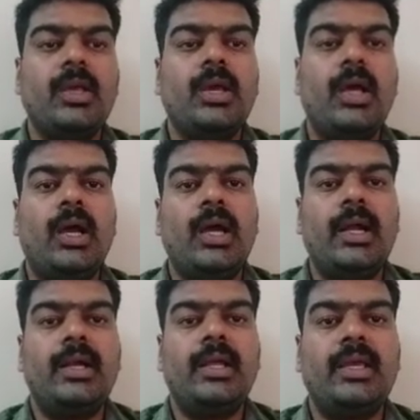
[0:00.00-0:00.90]

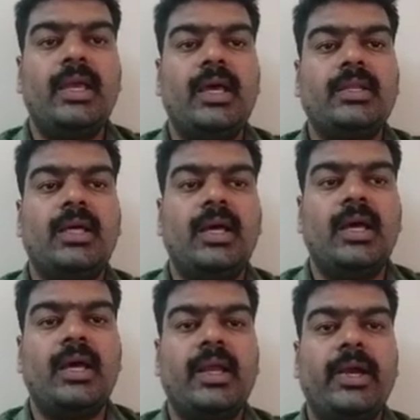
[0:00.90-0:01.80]
And here
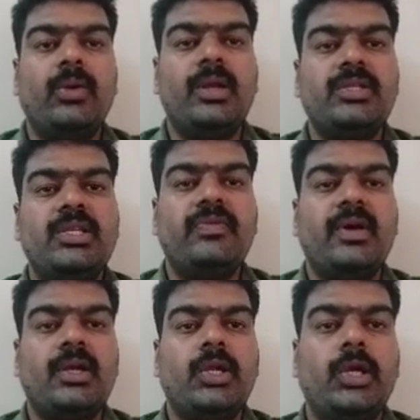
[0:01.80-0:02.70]
the radio receiver,
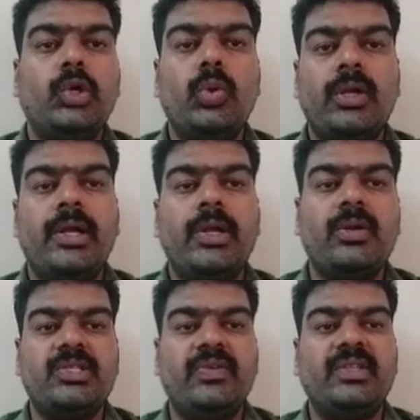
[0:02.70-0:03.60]
tuned radio
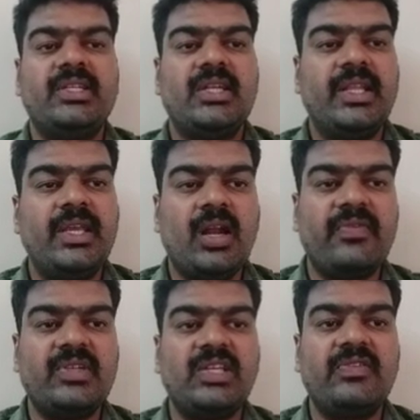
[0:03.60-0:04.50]
receiver, that is a TRF
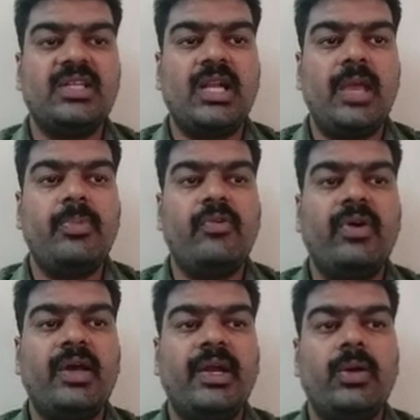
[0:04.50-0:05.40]
receiver, is a type of
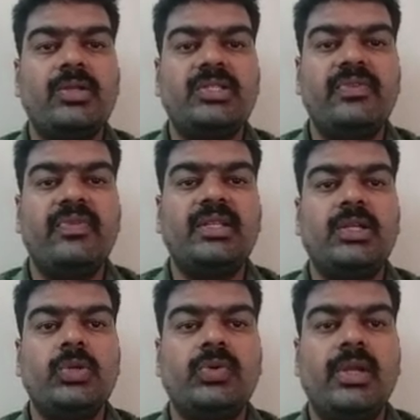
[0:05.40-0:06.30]
a radio receiver that
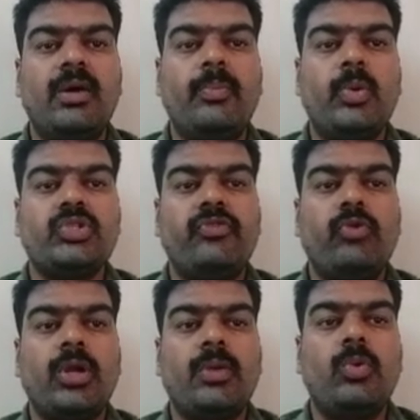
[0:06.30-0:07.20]
usually composed of
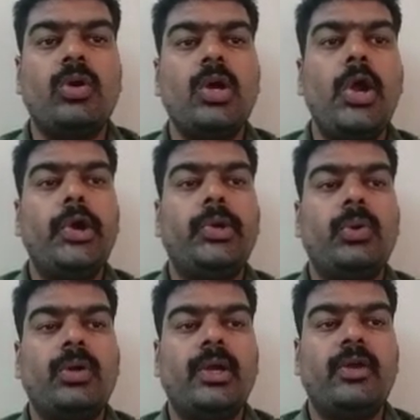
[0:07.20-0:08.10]
one or more
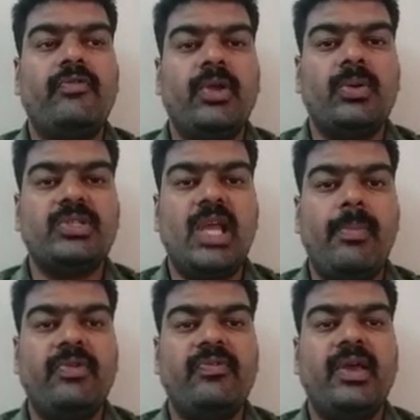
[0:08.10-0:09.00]
tuned radio frequency
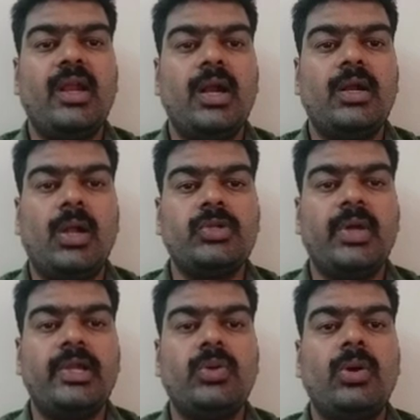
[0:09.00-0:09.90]
amplifier, and also
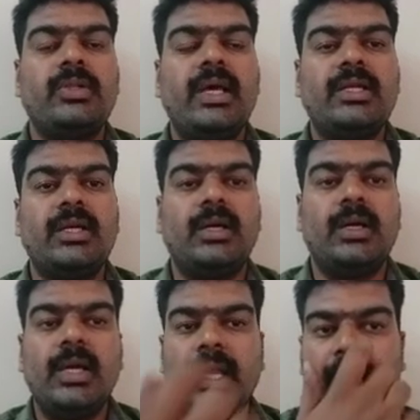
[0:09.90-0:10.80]
I told that
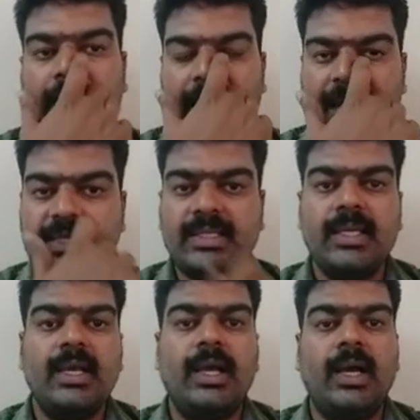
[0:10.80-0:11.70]
it has
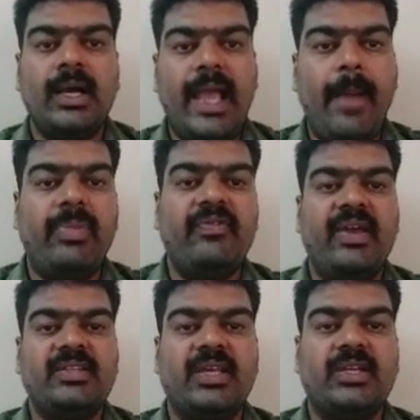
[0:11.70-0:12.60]
amplifier
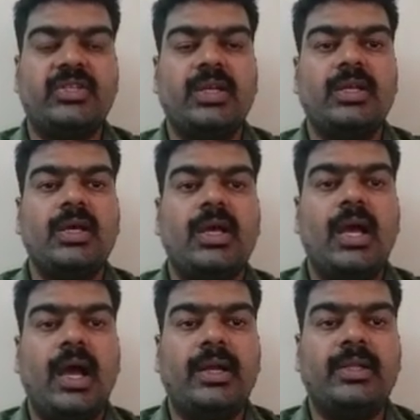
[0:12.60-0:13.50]
section
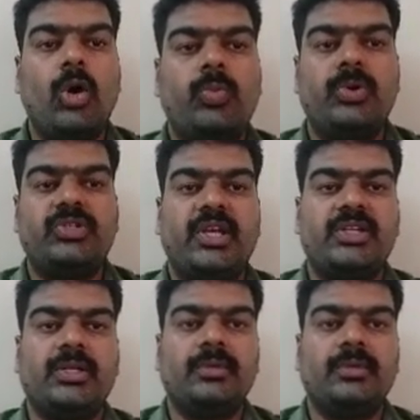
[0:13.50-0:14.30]
and then output section.